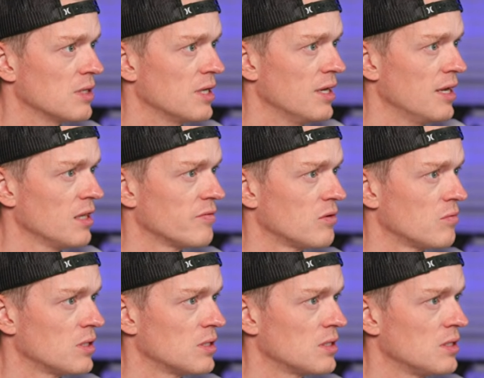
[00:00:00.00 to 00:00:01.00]
LFO
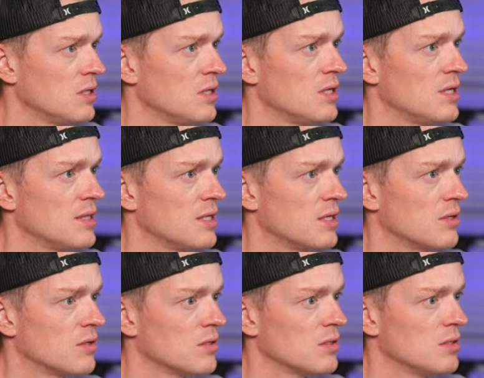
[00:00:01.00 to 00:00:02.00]
one and then
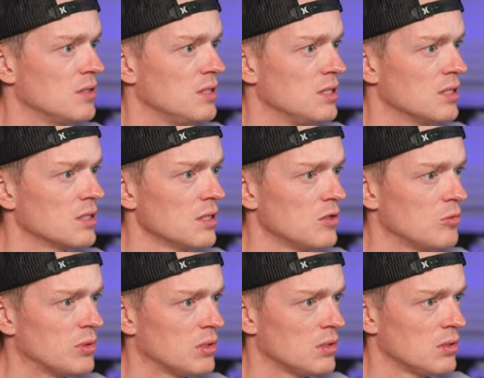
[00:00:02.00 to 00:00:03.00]
on the
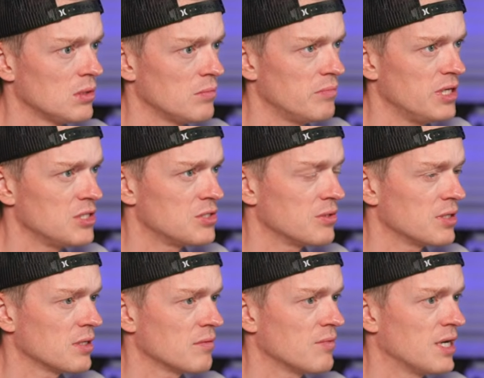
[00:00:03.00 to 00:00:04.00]
global main
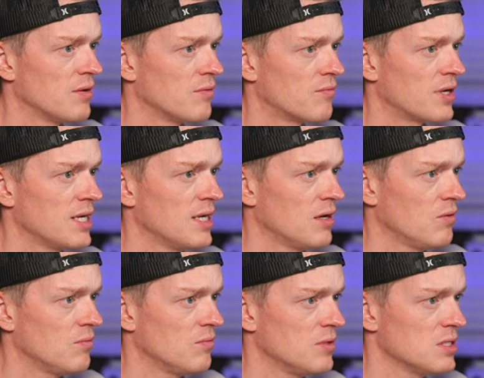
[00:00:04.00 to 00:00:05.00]
tuning. Now, right now,
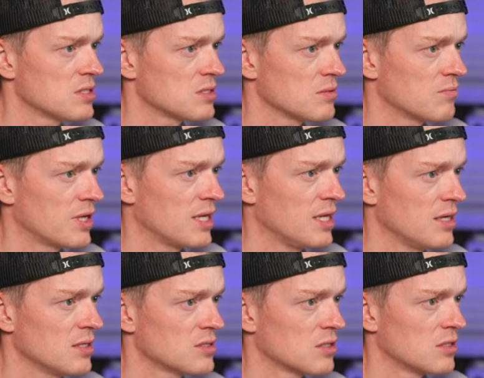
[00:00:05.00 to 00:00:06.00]
this right here
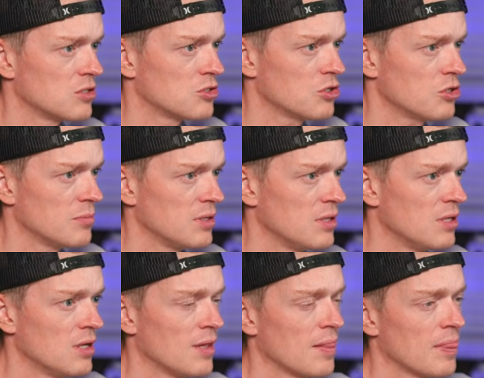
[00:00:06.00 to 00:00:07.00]
is going to determine
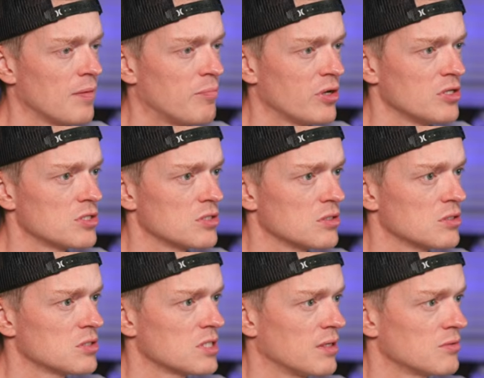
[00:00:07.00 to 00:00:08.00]
the punch
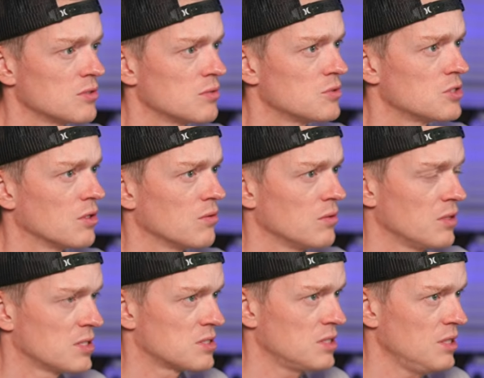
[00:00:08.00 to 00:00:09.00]
sound. So
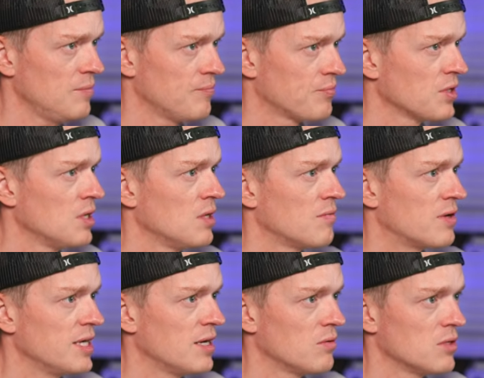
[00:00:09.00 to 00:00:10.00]
let's see. Right
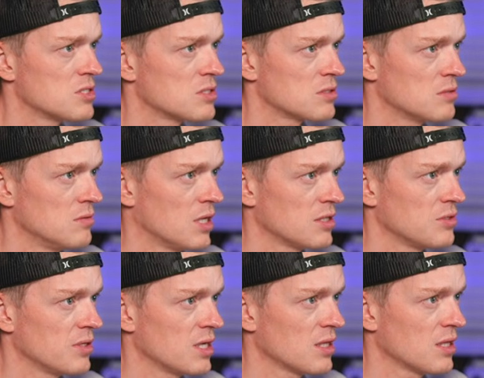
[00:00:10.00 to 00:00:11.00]
now, it's not doing anything.